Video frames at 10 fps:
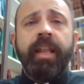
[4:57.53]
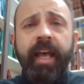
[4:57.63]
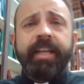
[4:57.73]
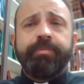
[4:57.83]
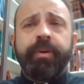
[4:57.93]

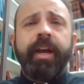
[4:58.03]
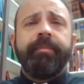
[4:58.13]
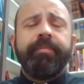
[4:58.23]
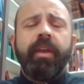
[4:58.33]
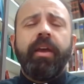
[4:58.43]
Let us
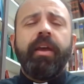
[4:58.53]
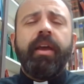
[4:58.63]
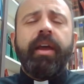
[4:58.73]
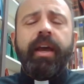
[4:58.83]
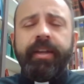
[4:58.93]
pray.
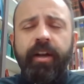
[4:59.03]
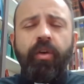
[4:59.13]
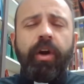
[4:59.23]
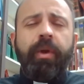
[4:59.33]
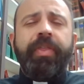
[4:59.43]
Dear
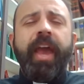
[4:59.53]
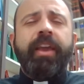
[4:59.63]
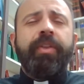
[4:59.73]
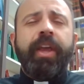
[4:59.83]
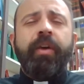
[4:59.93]
Lord, we
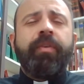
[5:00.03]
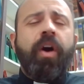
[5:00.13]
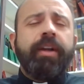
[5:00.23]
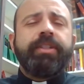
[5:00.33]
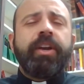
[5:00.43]
thank you that you have
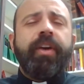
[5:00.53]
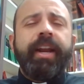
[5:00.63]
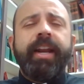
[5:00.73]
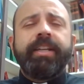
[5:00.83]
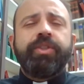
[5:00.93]

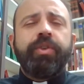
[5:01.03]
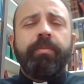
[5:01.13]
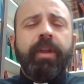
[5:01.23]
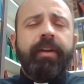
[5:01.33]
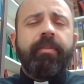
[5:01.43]
consecrated us through
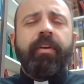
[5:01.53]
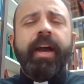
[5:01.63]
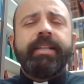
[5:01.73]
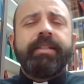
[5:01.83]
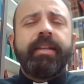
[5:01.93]
the blood of
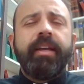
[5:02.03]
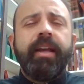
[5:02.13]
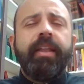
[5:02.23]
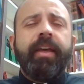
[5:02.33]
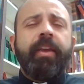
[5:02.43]
Christ,
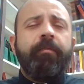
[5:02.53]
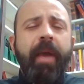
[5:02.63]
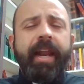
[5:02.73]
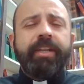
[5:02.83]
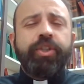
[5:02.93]
that you've
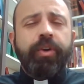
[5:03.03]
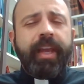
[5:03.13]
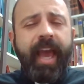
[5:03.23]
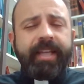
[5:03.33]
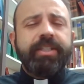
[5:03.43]
made us your
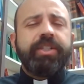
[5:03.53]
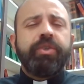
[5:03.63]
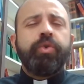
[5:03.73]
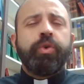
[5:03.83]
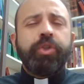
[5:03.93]

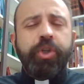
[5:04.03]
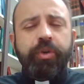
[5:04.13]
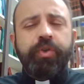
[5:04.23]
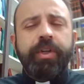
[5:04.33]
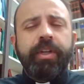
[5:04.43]
guests,
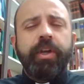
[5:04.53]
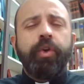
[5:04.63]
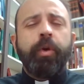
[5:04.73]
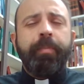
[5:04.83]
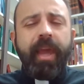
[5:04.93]
children,
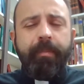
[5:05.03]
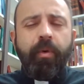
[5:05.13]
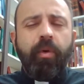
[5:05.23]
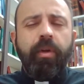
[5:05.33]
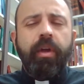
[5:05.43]
your
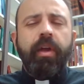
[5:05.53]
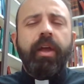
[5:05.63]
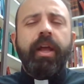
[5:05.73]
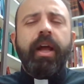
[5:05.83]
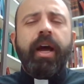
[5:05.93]
people.
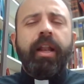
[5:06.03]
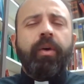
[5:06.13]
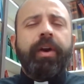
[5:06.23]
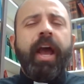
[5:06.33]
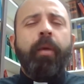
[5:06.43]
Uh,
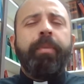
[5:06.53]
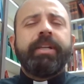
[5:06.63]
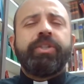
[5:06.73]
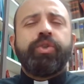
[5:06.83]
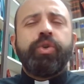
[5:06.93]
Lord, help
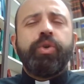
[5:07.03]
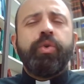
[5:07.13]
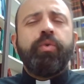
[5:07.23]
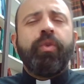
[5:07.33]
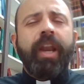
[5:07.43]
us
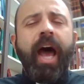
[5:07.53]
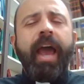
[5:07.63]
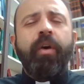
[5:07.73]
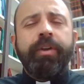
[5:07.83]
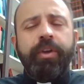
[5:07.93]
to
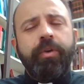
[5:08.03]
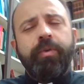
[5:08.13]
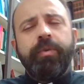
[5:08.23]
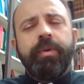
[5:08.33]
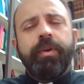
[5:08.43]
rely on
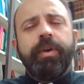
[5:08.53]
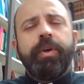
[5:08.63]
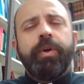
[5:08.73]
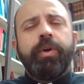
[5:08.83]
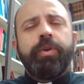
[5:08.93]
you,
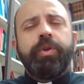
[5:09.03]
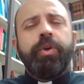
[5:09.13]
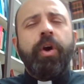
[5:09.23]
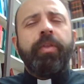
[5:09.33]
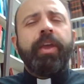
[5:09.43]

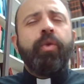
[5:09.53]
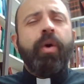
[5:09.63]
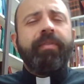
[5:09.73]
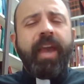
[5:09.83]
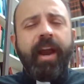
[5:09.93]
to know that
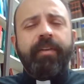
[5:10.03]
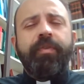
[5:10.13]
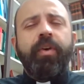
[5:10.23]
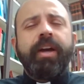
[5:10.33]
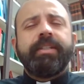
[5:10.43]
you have
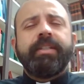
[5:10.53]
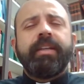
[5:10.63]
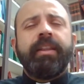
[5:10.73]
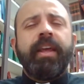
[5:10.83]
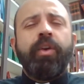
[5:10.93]
cared for
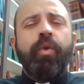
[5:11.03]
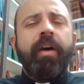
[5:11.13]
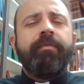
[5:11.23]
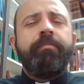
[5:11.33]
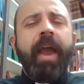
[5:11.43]
us and that you
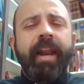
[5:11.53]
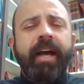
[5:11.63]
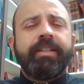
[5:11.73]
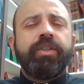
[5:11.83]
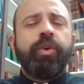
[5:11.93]
have made
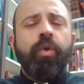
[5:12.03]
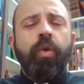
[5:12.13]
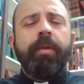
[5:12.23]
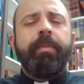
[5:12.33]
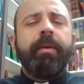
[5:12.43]
us your
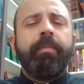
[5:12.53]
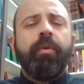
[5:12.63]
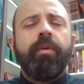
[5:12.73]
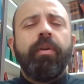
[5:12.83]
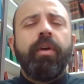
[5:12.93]
holy people.
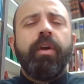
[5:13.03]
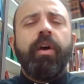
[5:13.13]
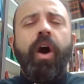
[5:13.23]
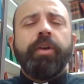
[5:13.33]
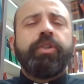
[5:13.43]

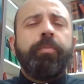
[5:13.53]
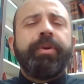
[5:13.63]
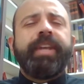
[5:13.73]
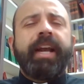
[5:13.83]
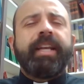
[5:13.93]
Also
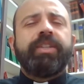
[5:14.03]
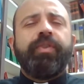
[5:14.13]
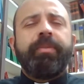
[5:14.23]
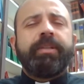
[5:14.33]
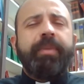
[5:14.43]
protect us
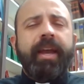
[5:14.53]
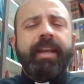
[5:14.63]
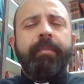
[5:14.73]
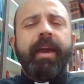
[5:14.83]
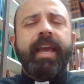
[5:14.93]
from this
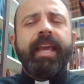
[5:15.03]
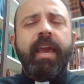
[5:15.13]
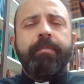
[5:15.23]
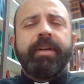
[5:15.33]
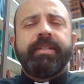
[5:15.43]
pandemic and
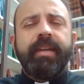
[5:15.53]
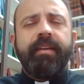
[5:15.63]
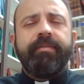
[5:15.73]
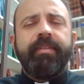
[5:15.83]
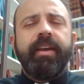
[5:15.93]
keep us
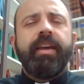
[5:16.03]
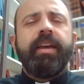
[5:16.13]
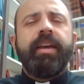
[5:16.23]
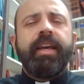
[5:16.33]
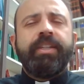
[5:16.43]
safe.
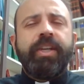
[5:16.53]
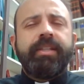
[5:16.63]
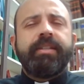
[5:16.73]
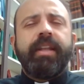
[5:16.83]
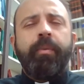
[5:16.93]
In
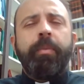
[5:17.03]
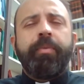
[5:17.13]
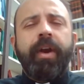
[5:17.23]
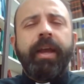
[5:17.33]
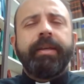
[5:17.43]
Jesus' name we
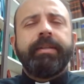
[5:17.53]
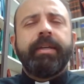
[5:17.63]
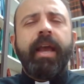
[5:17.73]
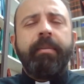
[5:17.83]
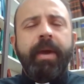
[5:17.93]
pray,
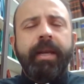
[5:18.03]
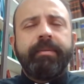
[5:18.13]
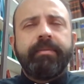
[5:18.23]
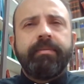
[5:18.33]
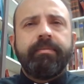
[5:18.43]
amen.